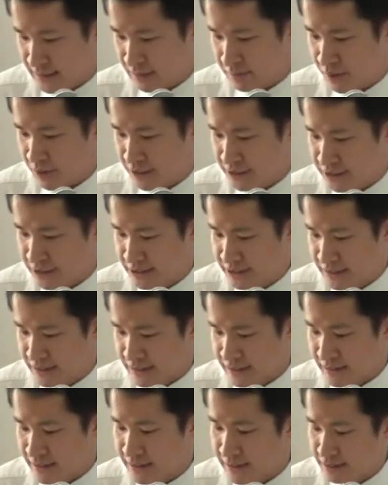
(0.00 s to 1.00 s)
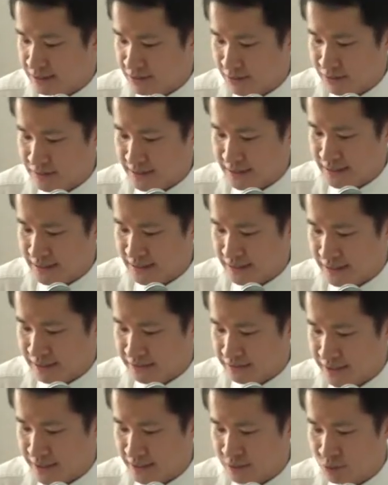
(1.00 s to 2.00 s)
abolish illegal hawking,
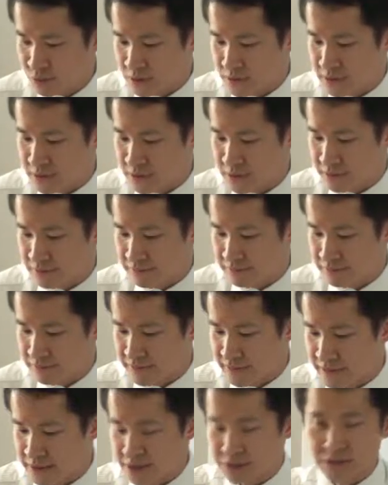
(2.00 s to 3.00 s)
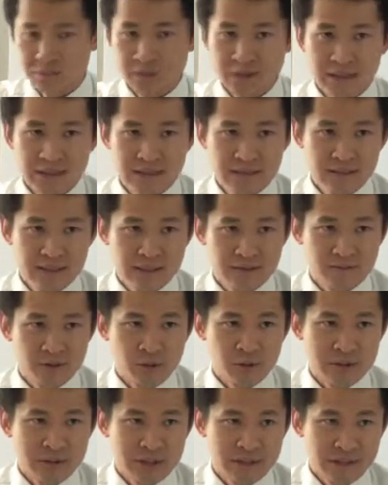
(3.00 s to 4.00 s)
and rid our waters of indiscriminate
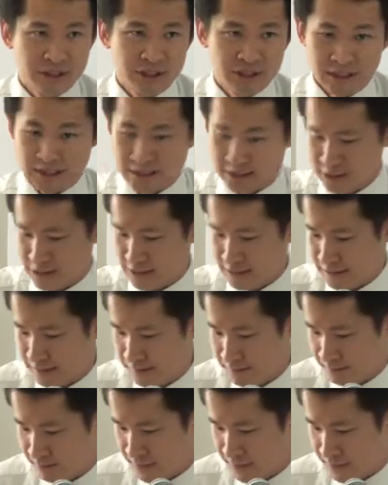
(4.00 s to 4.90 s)
effluent discharge.